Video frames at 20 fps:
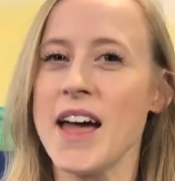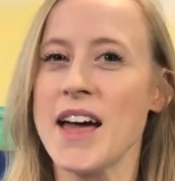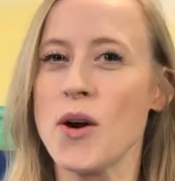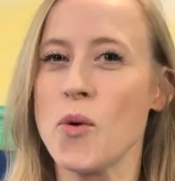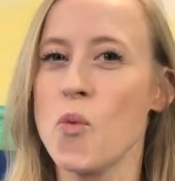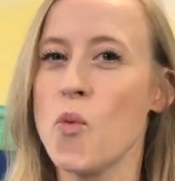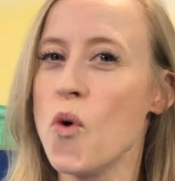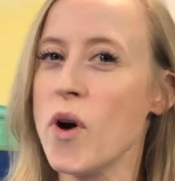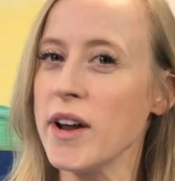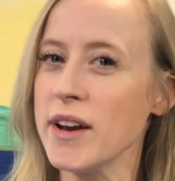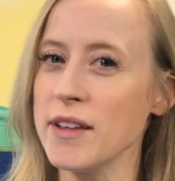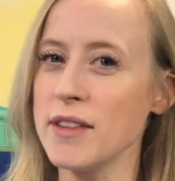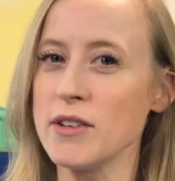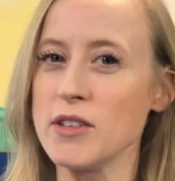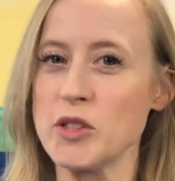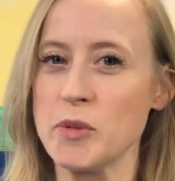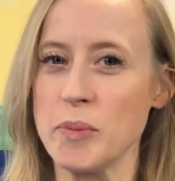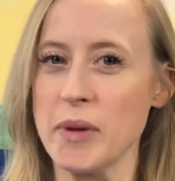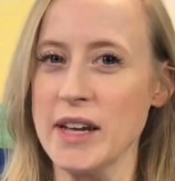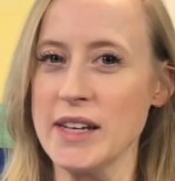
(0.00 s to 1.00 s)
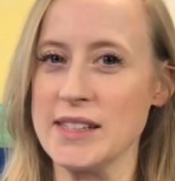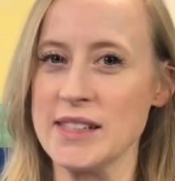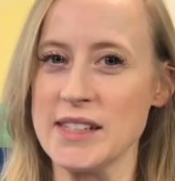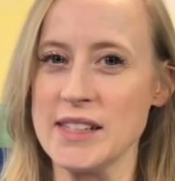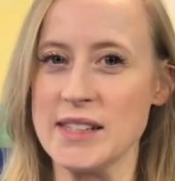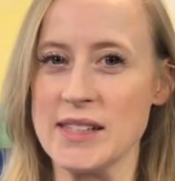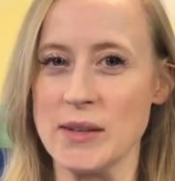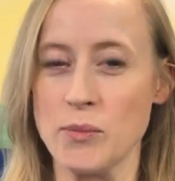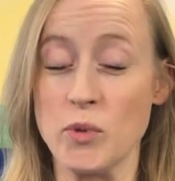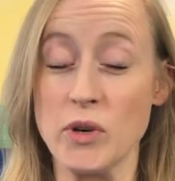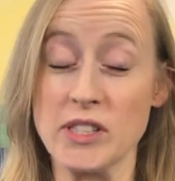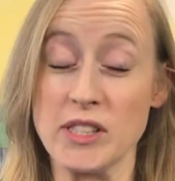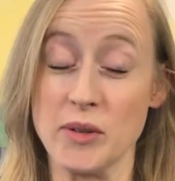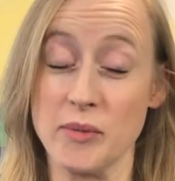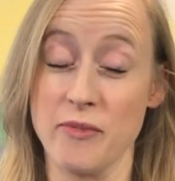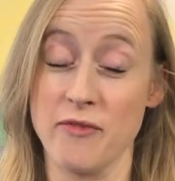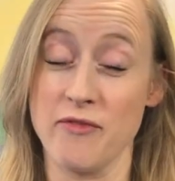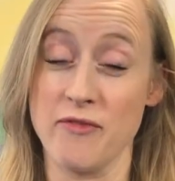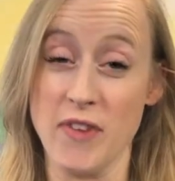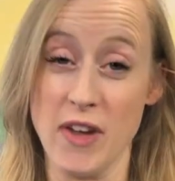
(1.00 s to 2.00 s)
One of those places was a
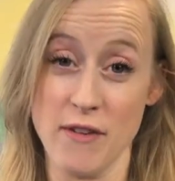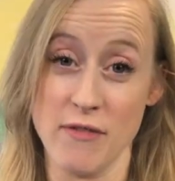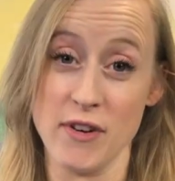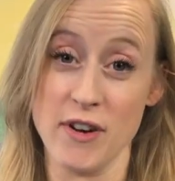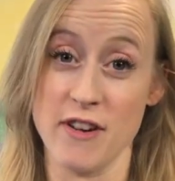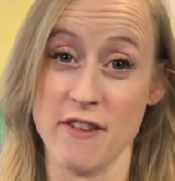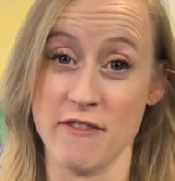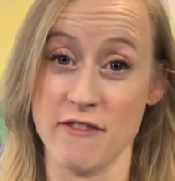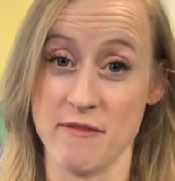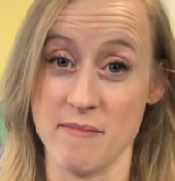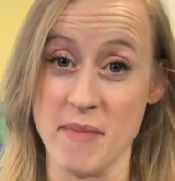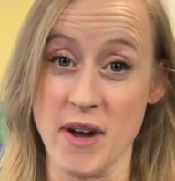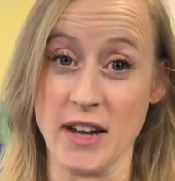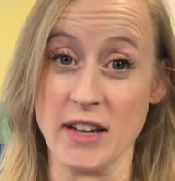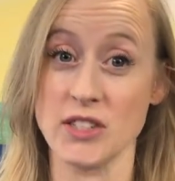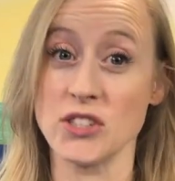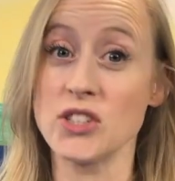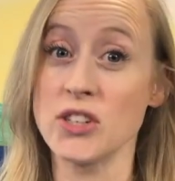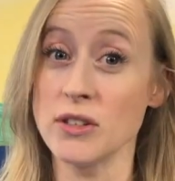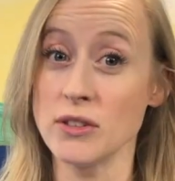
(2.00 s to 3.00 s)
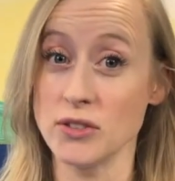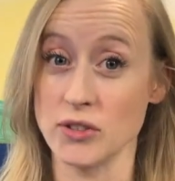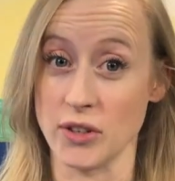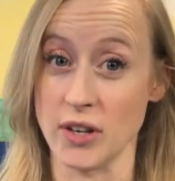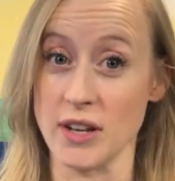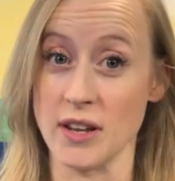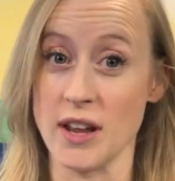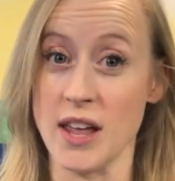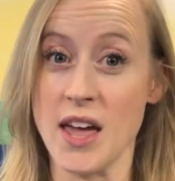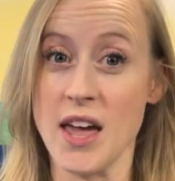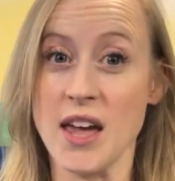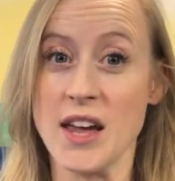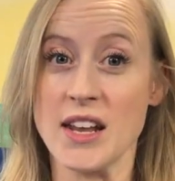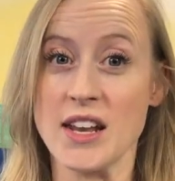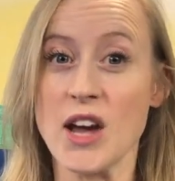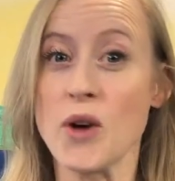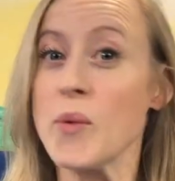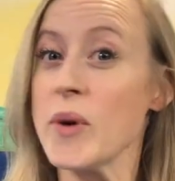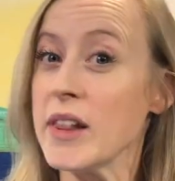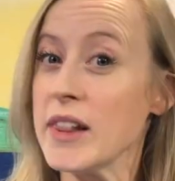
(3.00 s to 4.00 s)
favorite of my children.
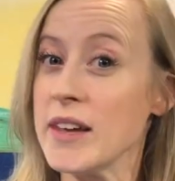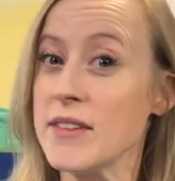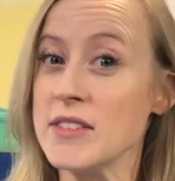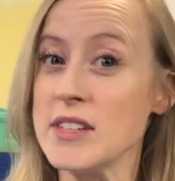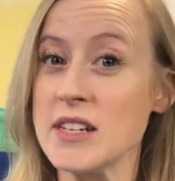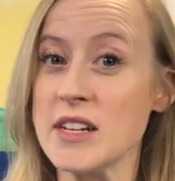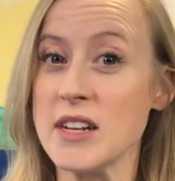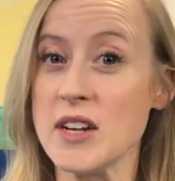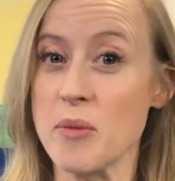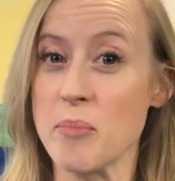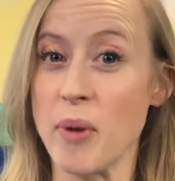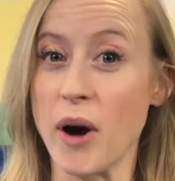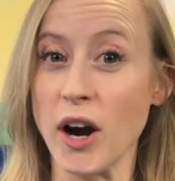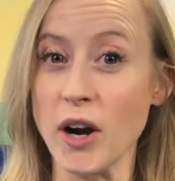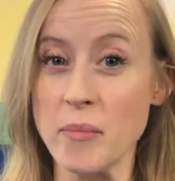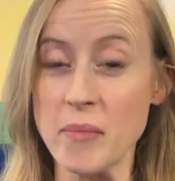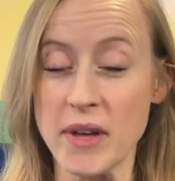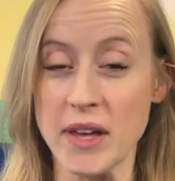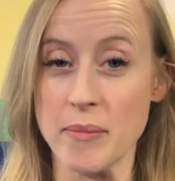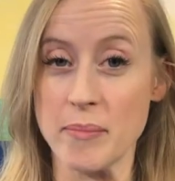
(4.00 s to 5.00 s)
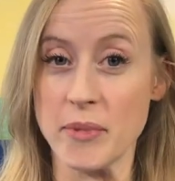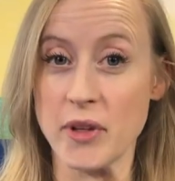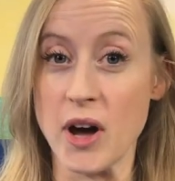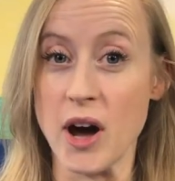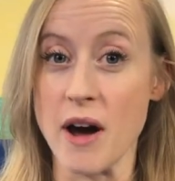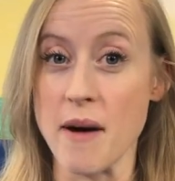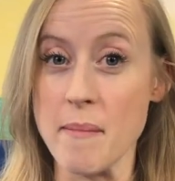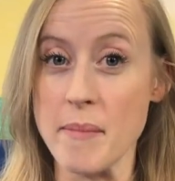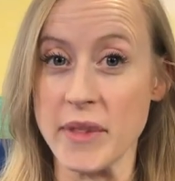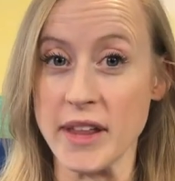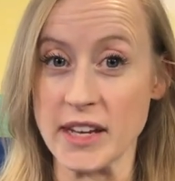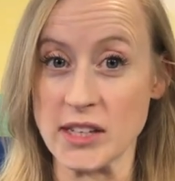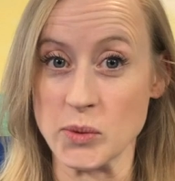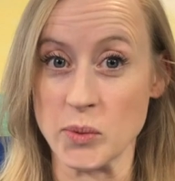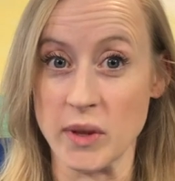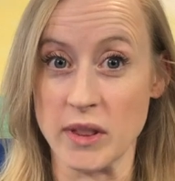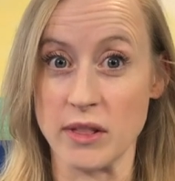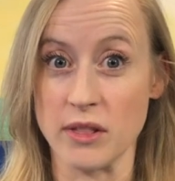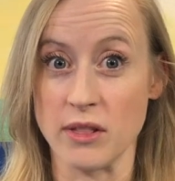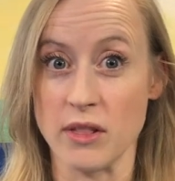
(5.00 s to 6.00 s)
Now, we lived in an apartment complex
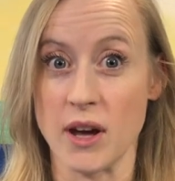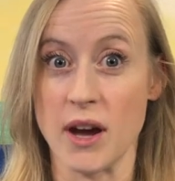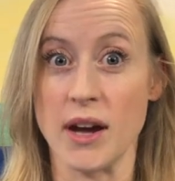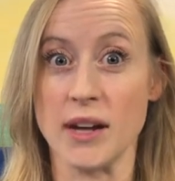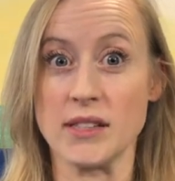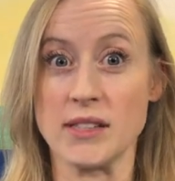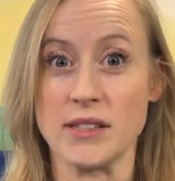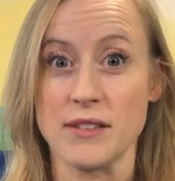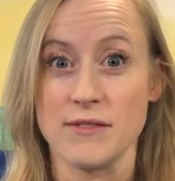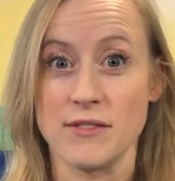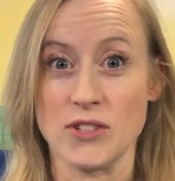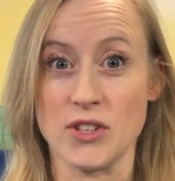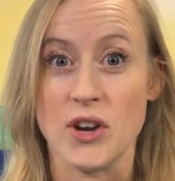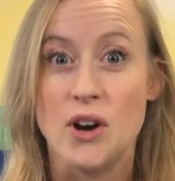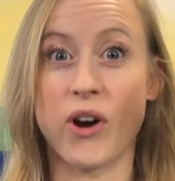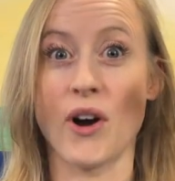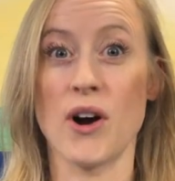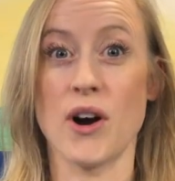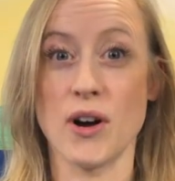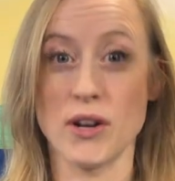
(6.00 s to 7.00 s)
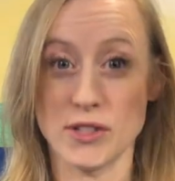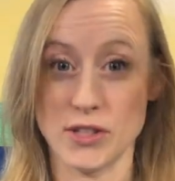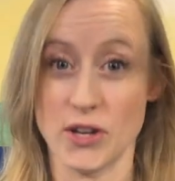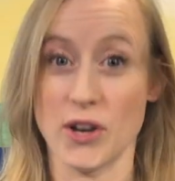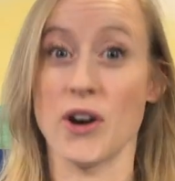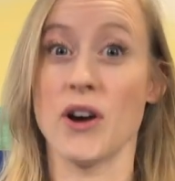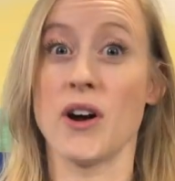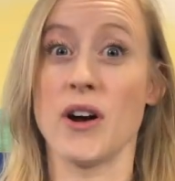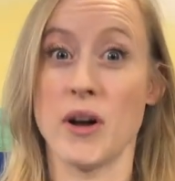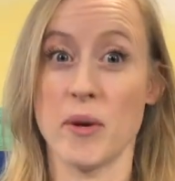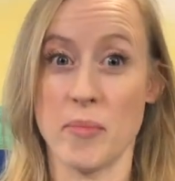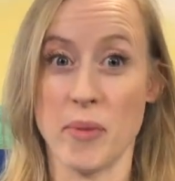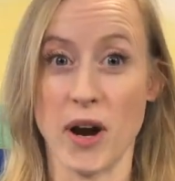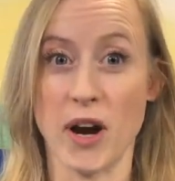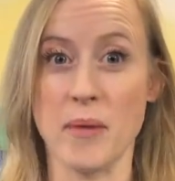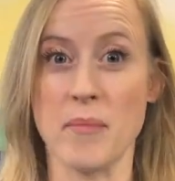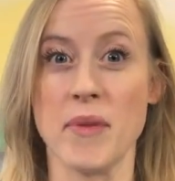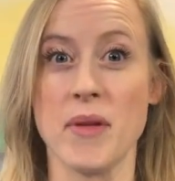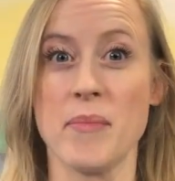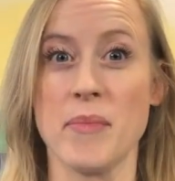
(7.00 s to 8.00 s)
with lots of tall
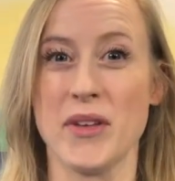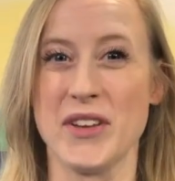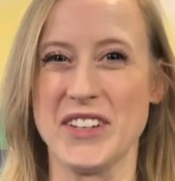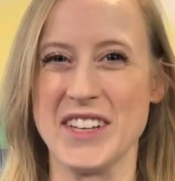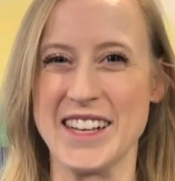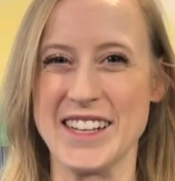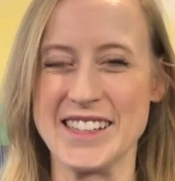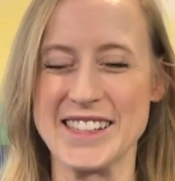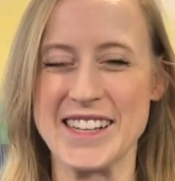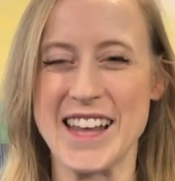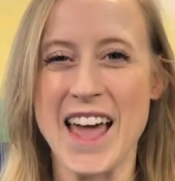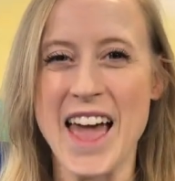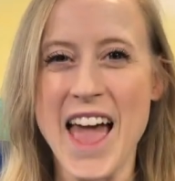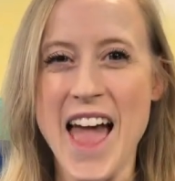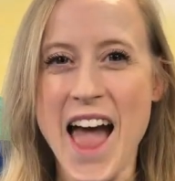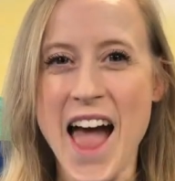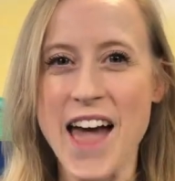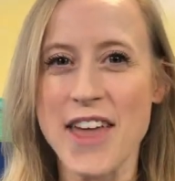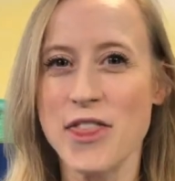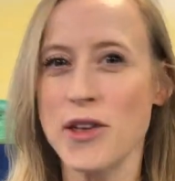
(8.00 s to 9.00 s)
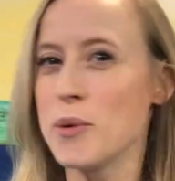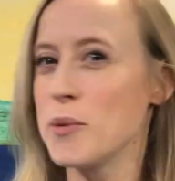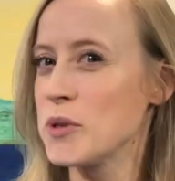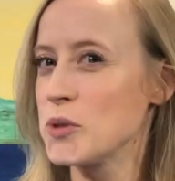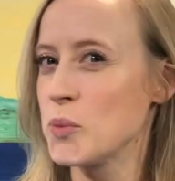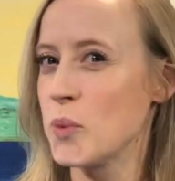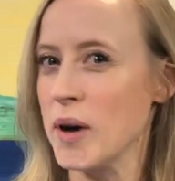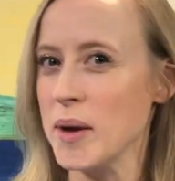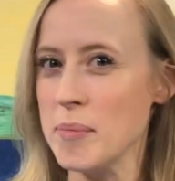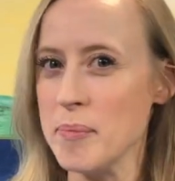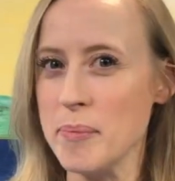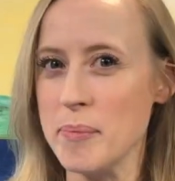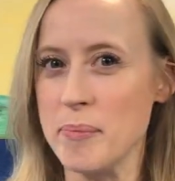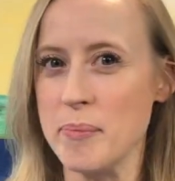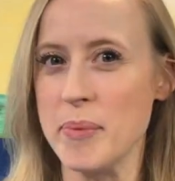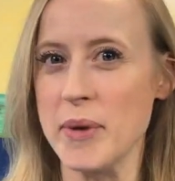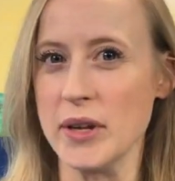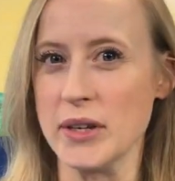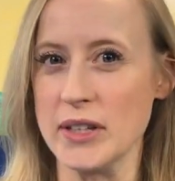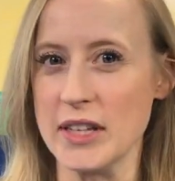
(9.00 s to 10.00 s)
apartment buildings. And there was one
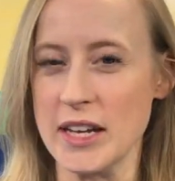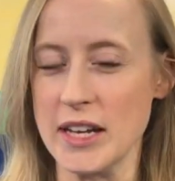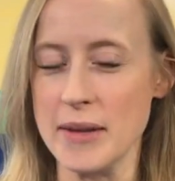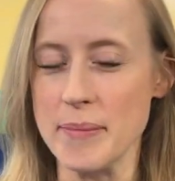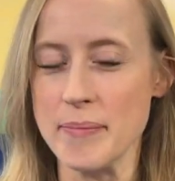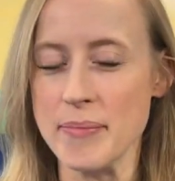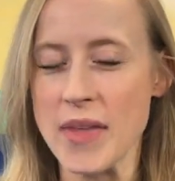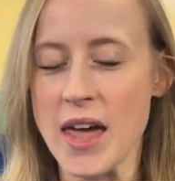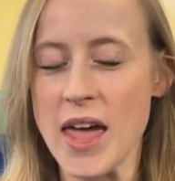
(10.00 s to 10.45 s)
building